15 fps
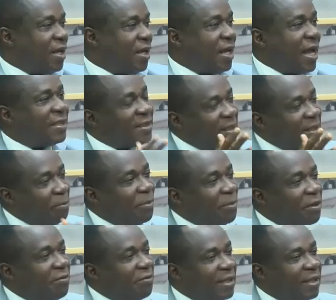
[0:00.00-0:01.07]
and
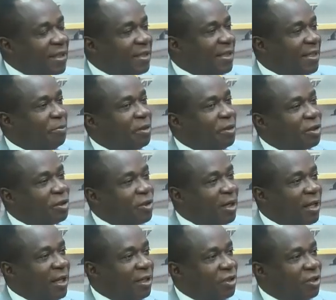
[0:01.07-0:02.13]
simplify tax administration
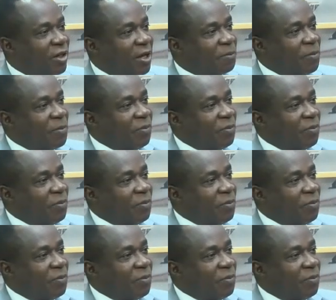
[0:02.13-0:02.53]
in Nigeria.